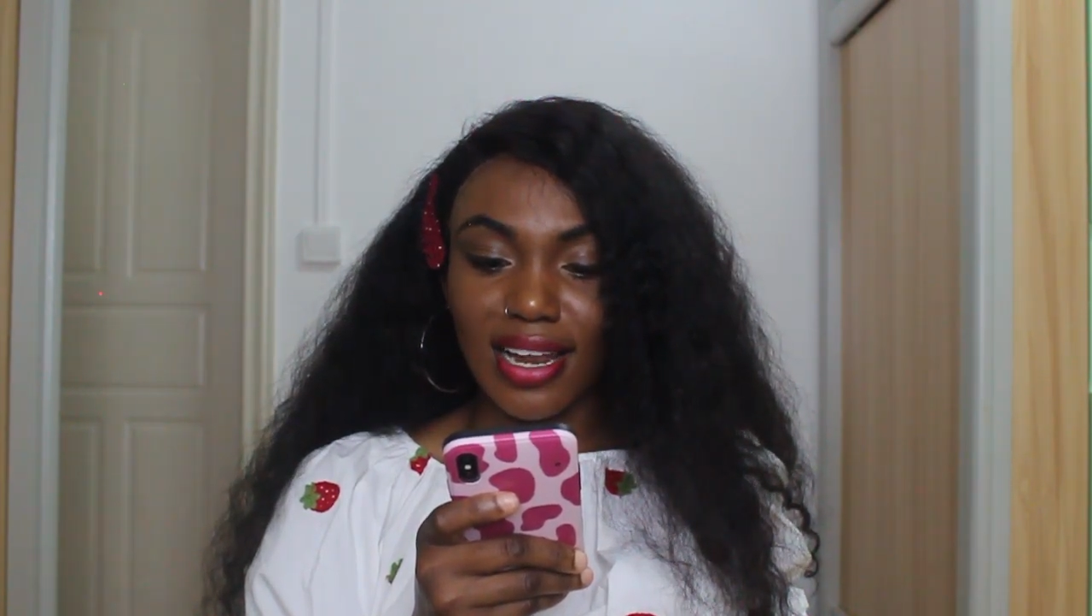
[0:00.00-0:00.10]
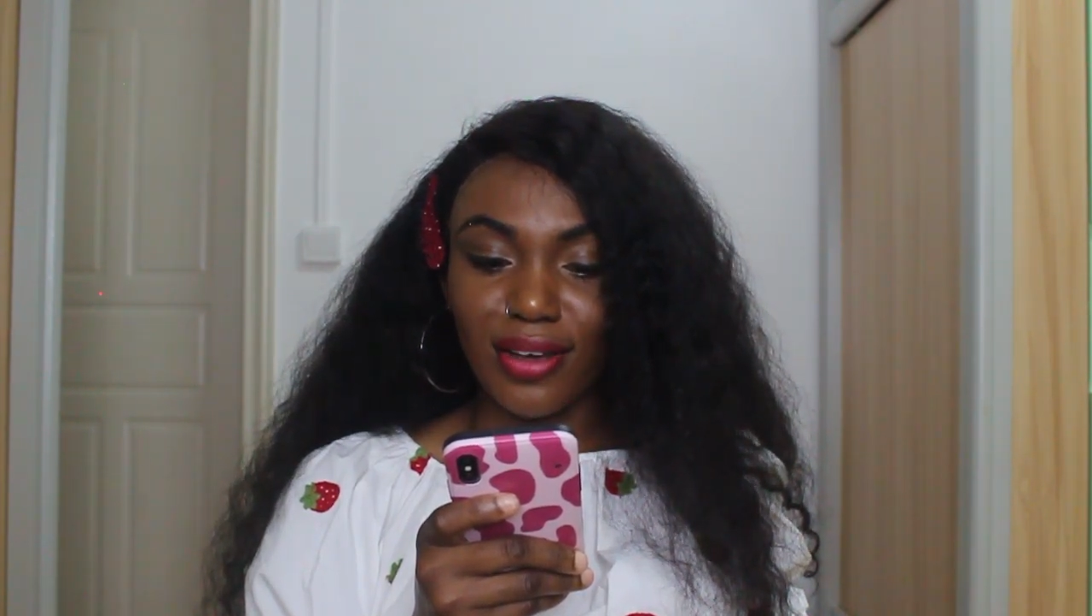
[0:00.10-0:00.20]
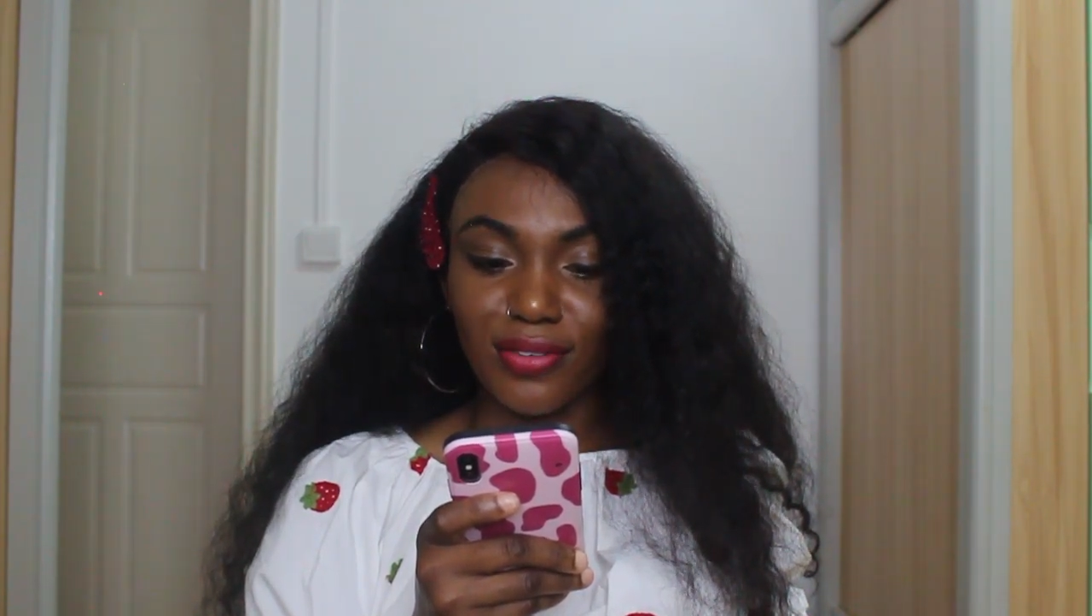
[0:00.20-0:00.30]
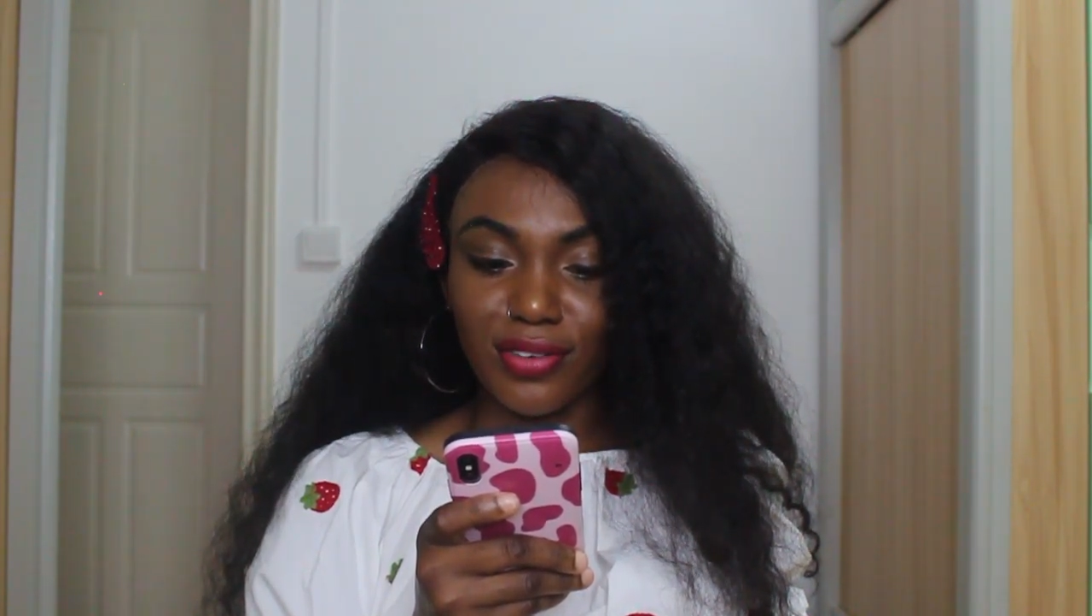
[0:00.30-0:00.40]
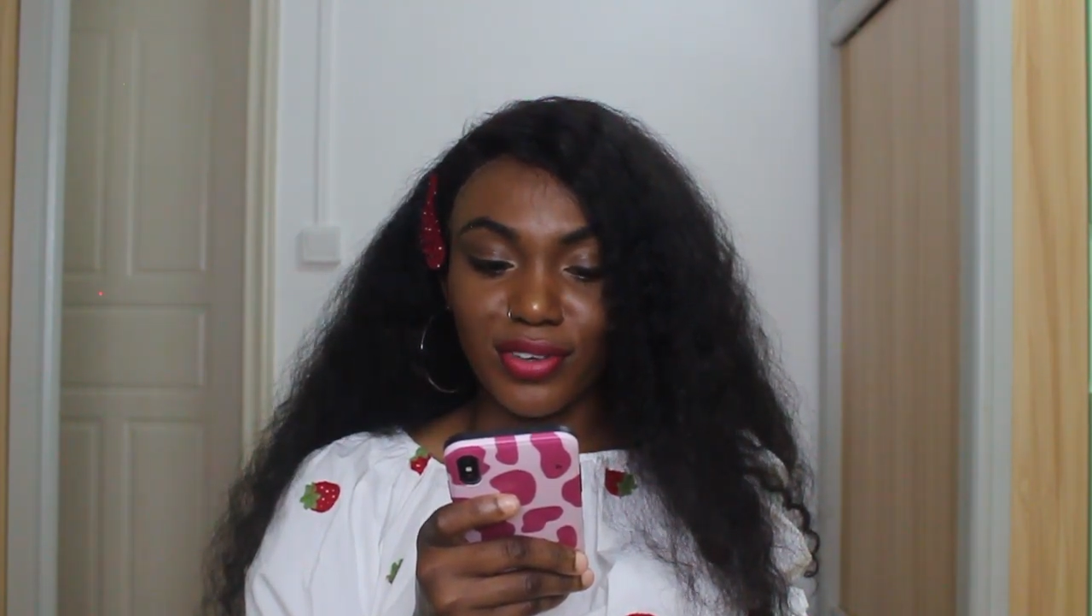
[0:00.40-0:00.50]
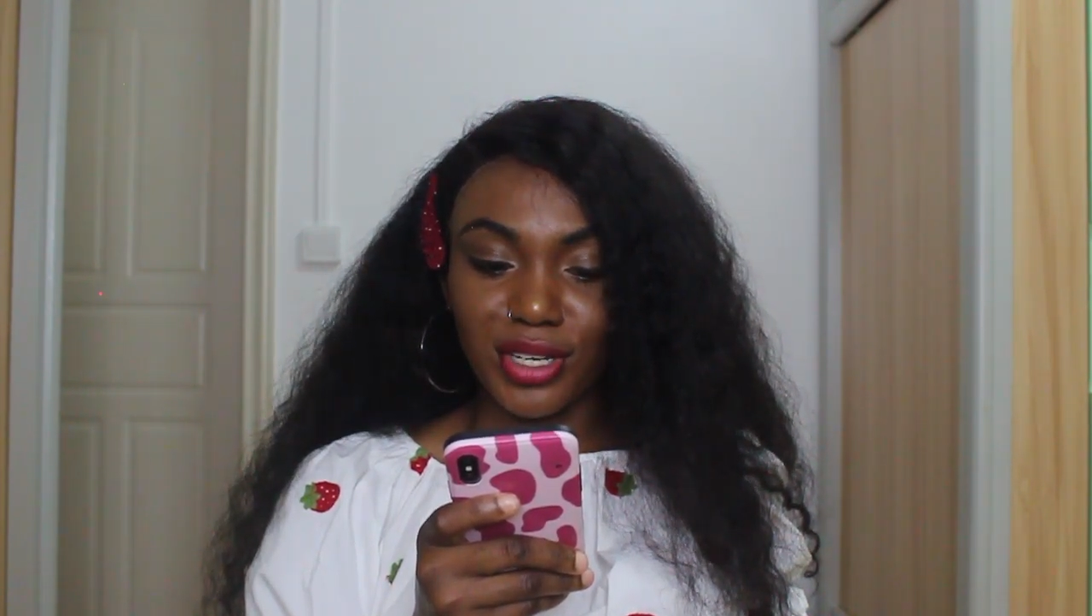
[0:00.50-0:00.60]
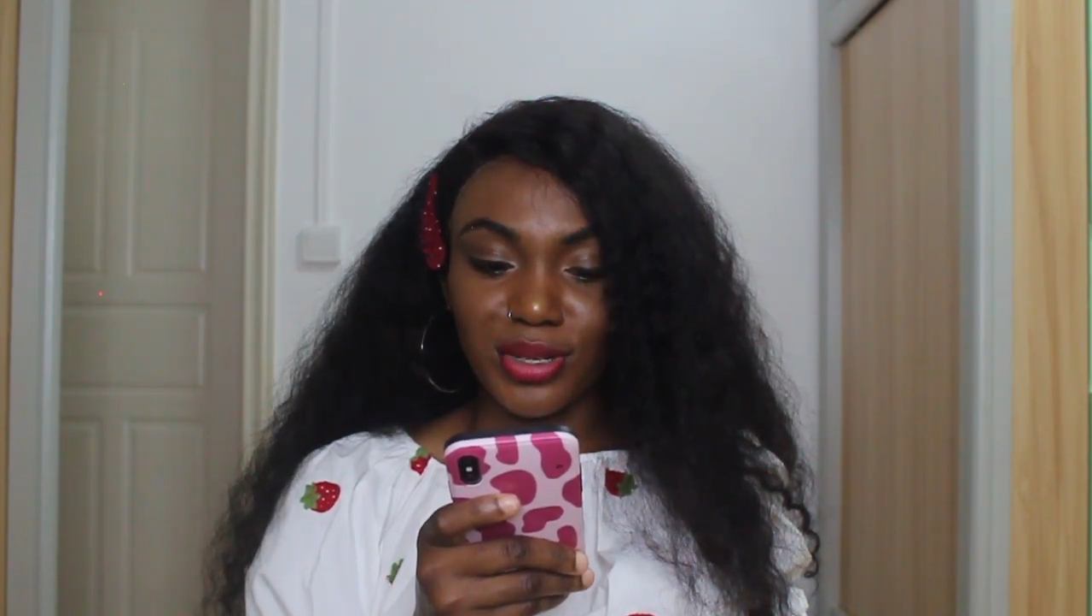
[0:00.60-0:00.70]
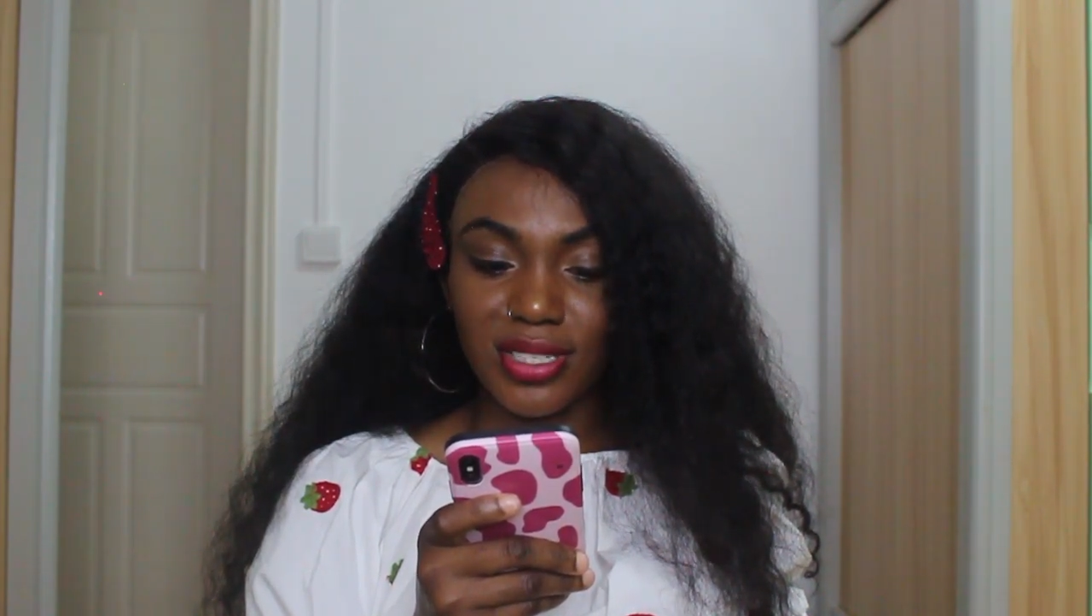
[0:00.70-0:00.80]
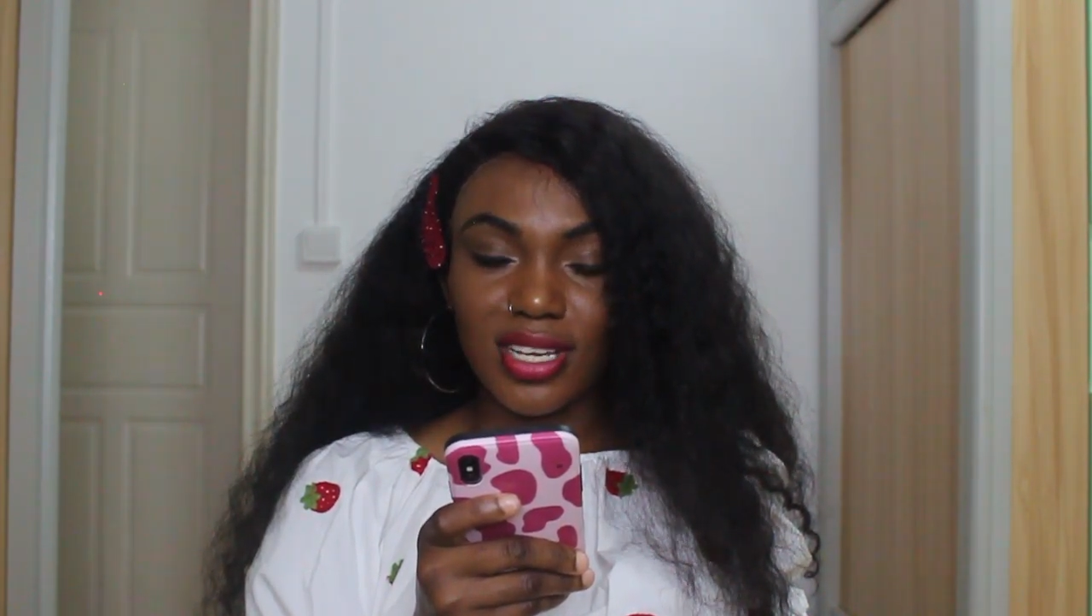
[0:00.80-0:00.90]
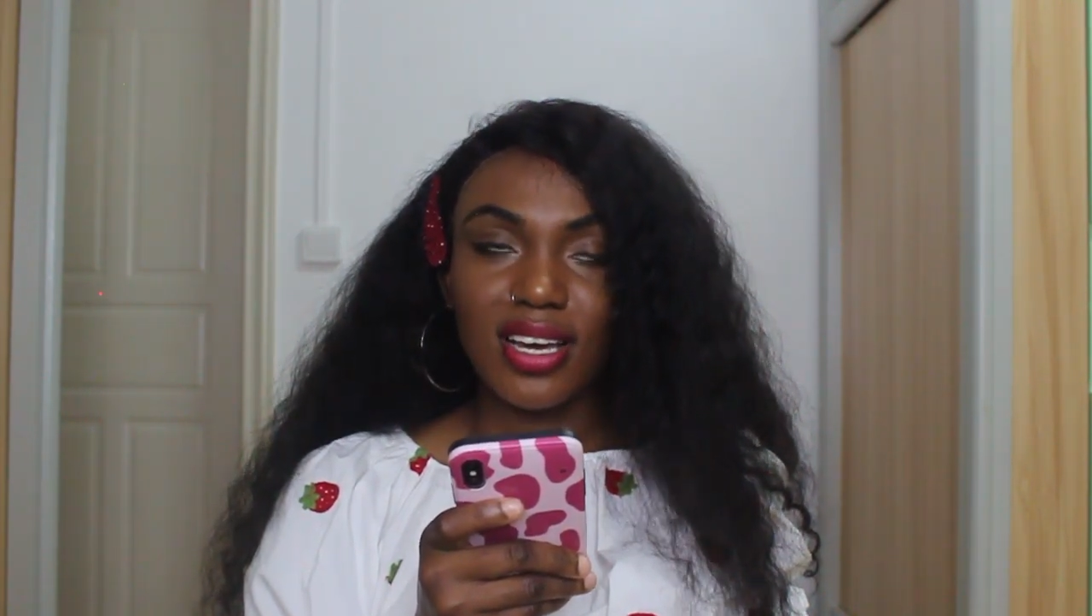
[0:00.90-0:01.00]
I love your
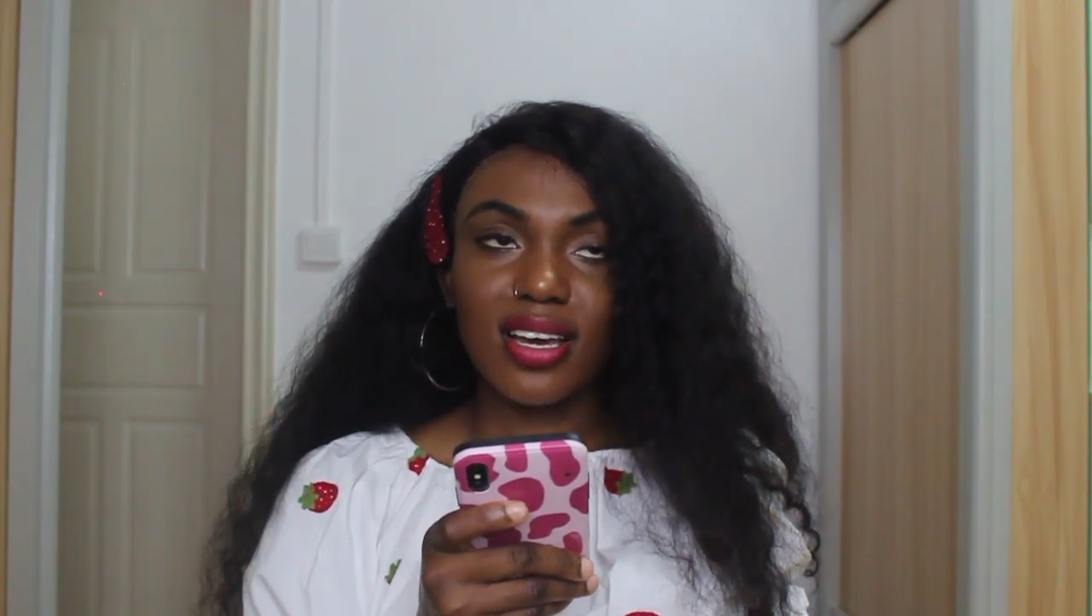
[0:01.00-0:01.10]
videos.